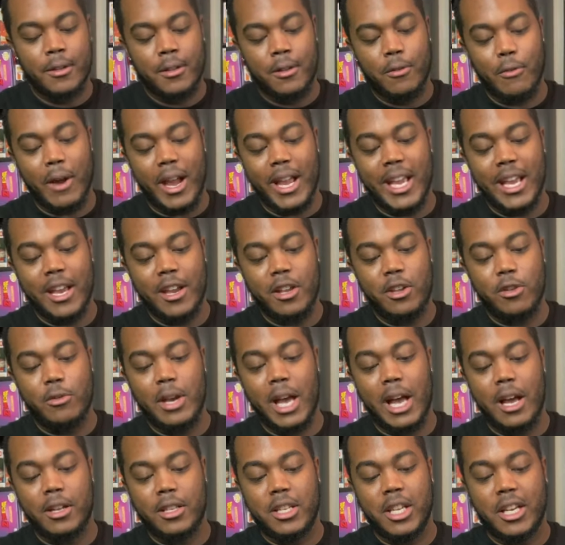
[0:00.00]
right here, you got
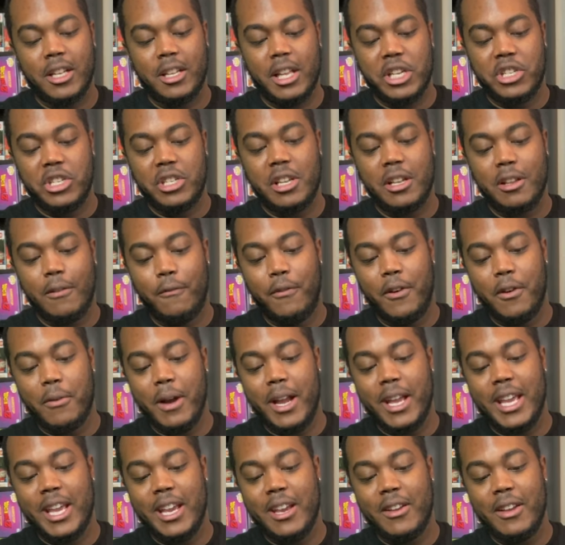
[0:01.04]
articulation in the foot. Right
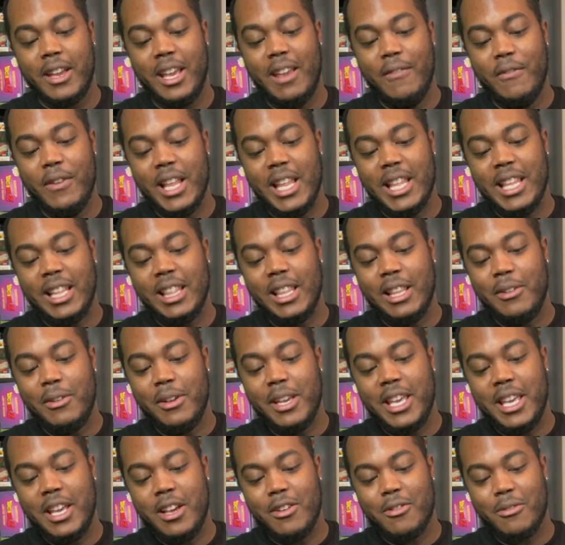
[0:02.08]
here, even in the little
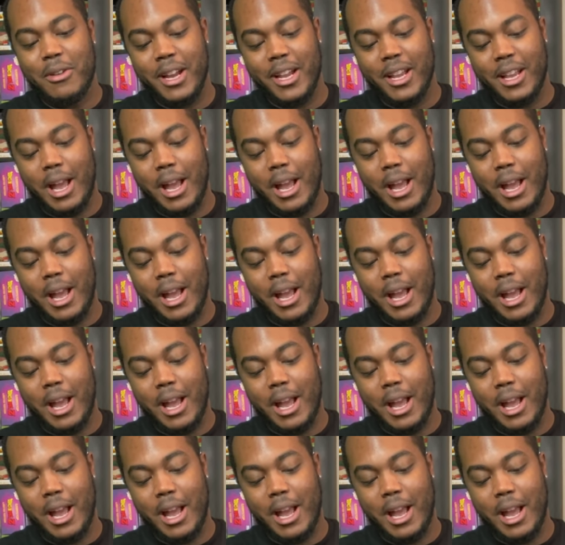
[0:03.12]
heel ring.